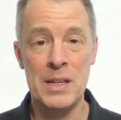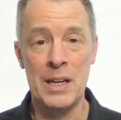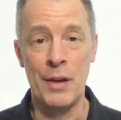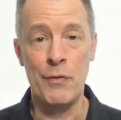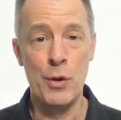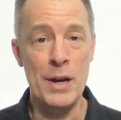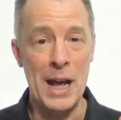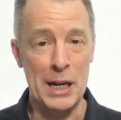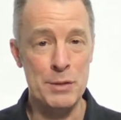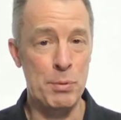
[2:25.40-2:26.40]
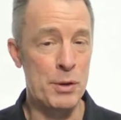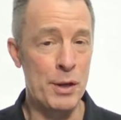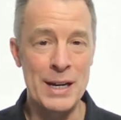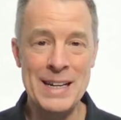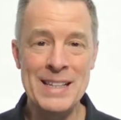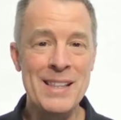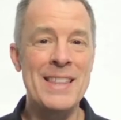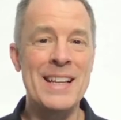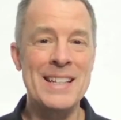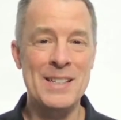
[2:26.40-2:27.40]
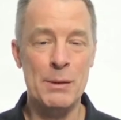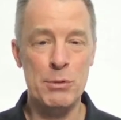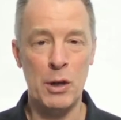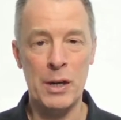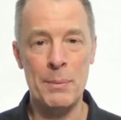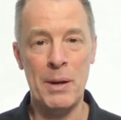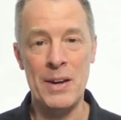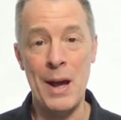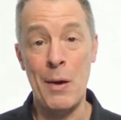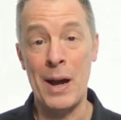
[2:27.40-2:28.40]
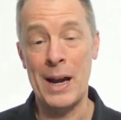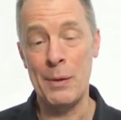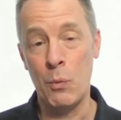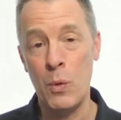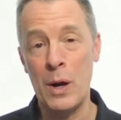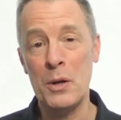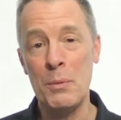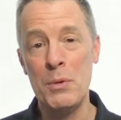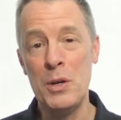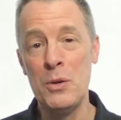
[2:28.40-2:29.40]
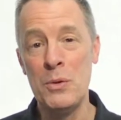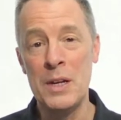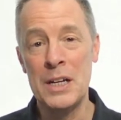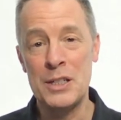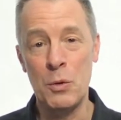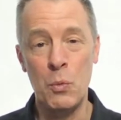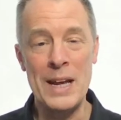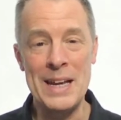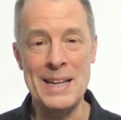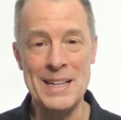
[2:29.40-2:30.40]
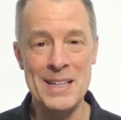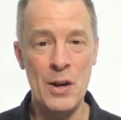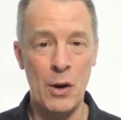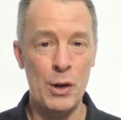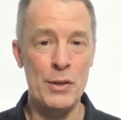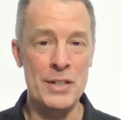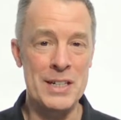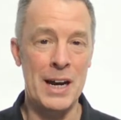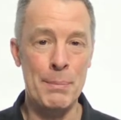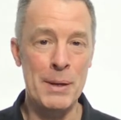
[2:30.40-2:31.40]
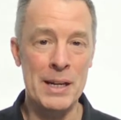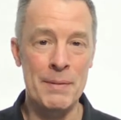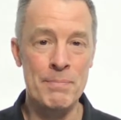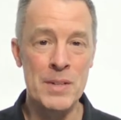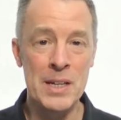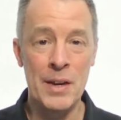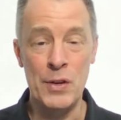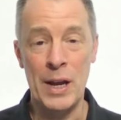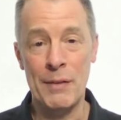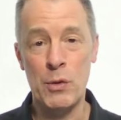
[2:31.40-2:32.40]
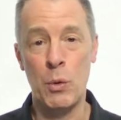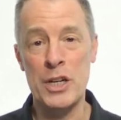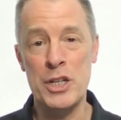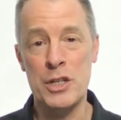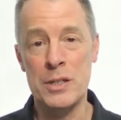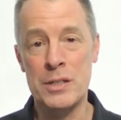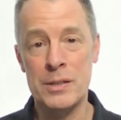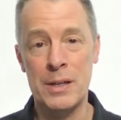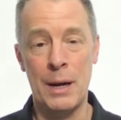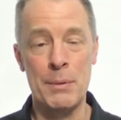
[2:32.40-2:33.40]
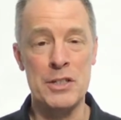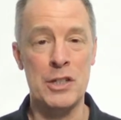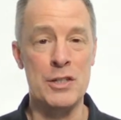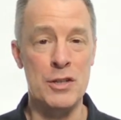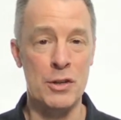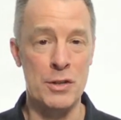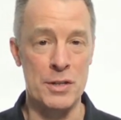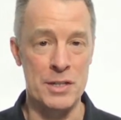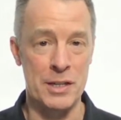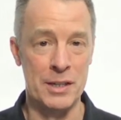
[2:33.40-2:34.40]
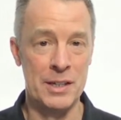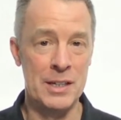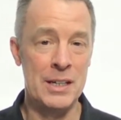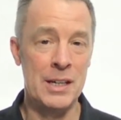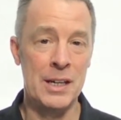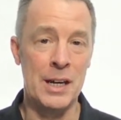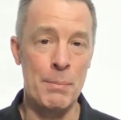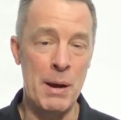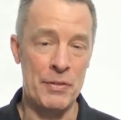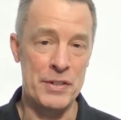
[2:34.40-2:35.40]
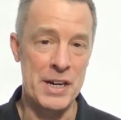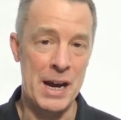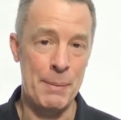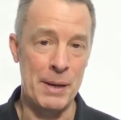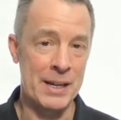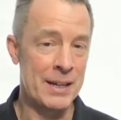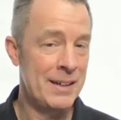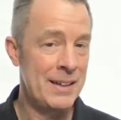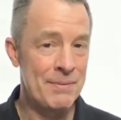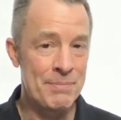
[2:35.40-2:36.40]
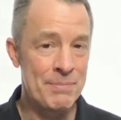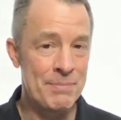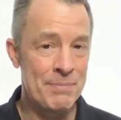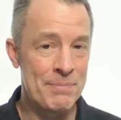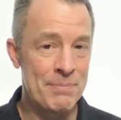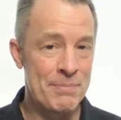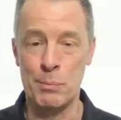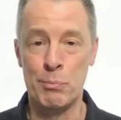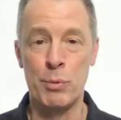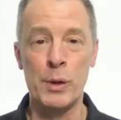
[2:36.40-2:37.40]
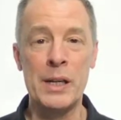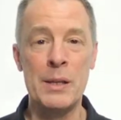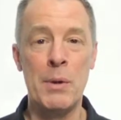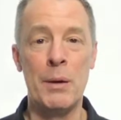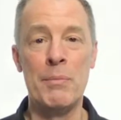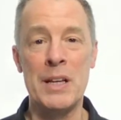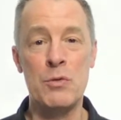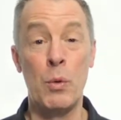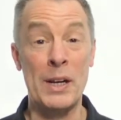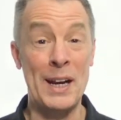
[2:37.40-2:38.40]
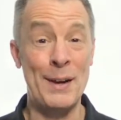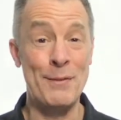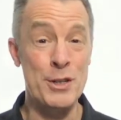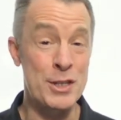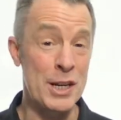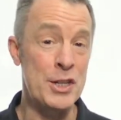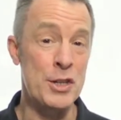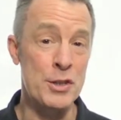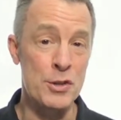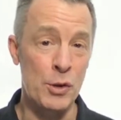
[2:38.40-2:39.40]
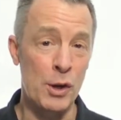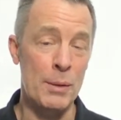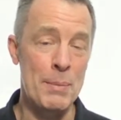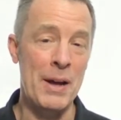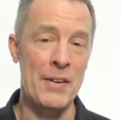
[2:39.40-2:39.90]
If you're an expert on any of the things that I'm talking about now, I welcome you to weigh in on the topic. If you have questions, comments, concerns about the topic, ask them, bring them up. That's what conversations are all about.